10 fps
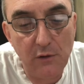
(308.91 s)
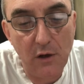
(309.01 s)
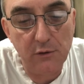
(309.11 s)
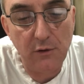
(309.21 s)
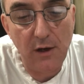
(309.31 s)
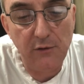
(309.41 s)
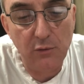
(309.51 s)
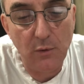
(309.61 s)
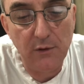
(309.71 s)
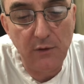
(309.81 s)
Alder Rice
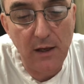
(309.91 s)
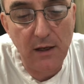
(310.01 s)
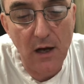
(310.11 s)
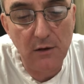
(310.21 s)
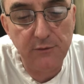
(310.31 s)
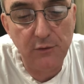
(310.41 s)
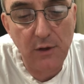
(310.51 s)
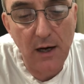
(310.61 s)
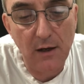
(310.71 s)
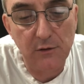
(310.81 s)
was a colorful
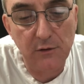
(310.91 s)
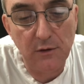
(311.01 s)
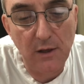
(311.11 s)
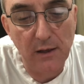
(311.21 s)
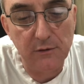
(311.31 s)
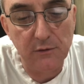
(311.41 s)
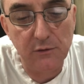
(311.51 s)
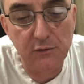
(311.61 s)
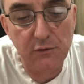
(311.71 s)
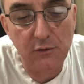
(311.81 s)
character, and
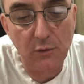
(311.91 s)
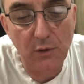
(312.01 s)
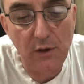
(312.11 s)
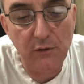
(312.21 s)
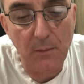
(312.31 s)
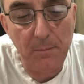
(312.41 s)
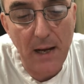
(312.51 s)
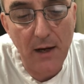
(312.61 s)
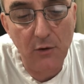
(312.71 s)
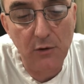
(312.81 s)
stories
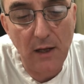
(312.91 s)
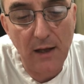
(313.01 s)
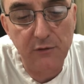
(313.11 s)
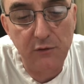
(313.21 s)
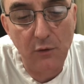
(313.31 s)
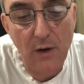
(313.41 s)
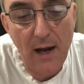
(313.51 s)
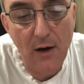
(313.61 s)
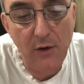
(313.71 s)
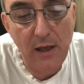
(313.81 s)
abound as to
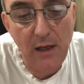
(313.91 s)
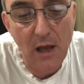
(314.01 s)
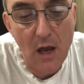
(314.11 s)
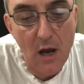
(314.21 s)
how he